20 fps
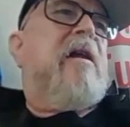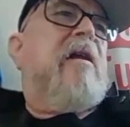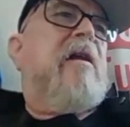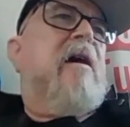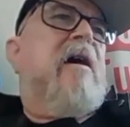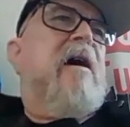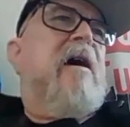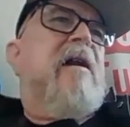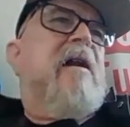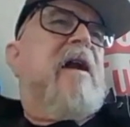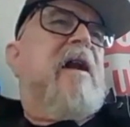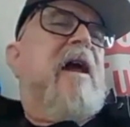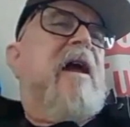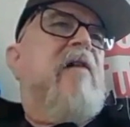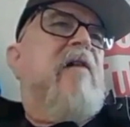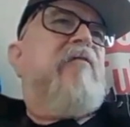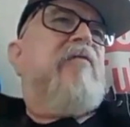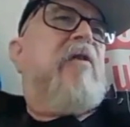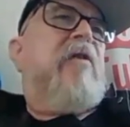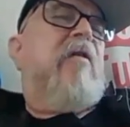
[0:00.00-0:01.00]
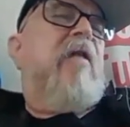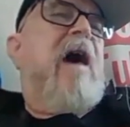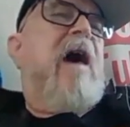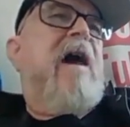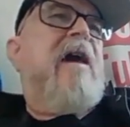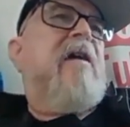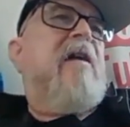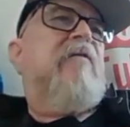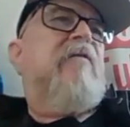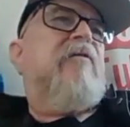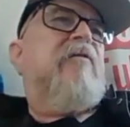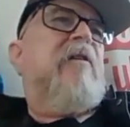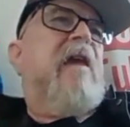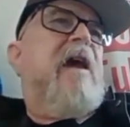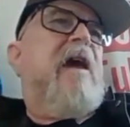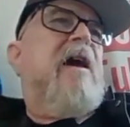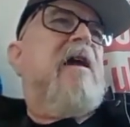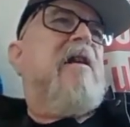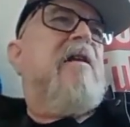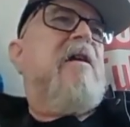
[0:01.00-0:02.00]
I have the lion's
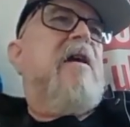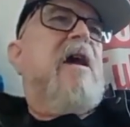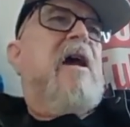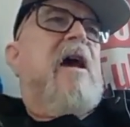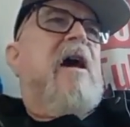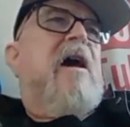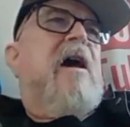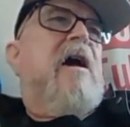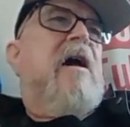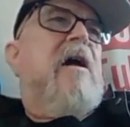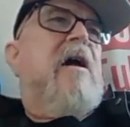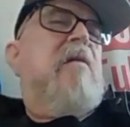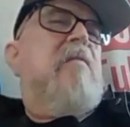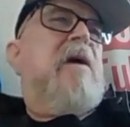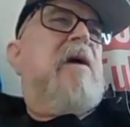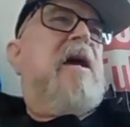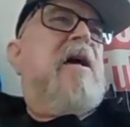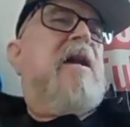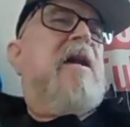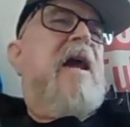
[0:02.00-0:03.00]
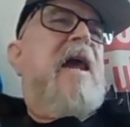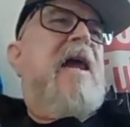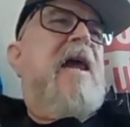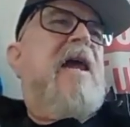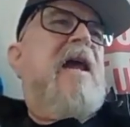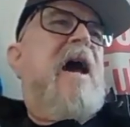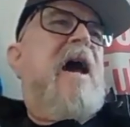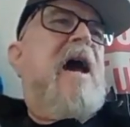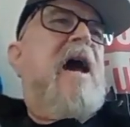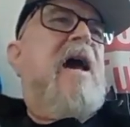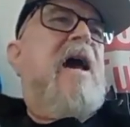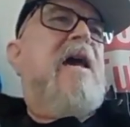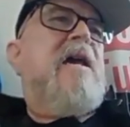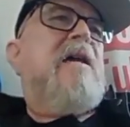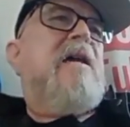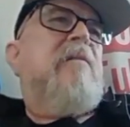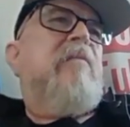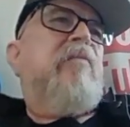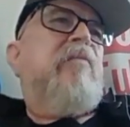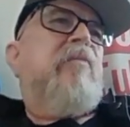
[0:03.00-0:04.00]
den, an AI
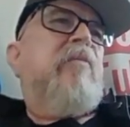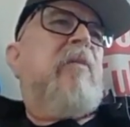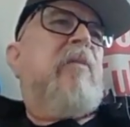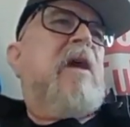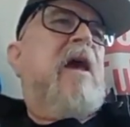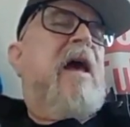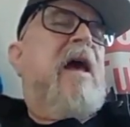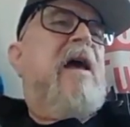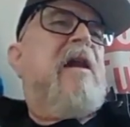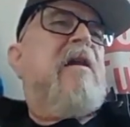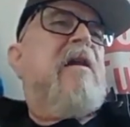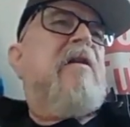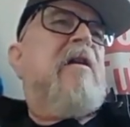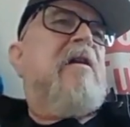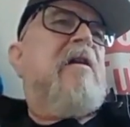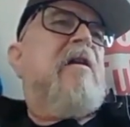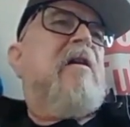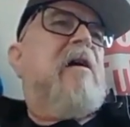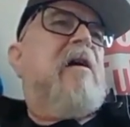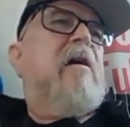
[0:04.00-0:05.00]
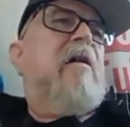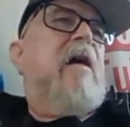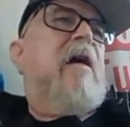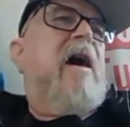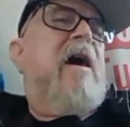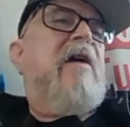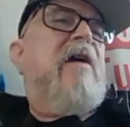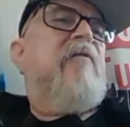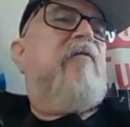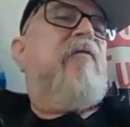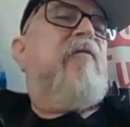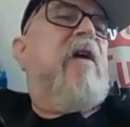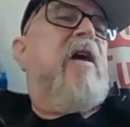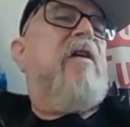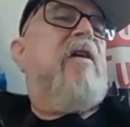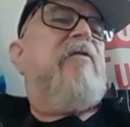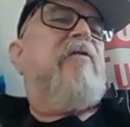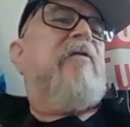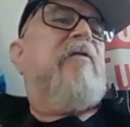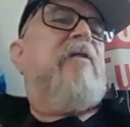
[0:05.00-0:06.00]
edited a lion
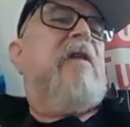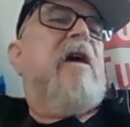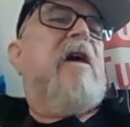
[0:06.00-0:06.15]
face, and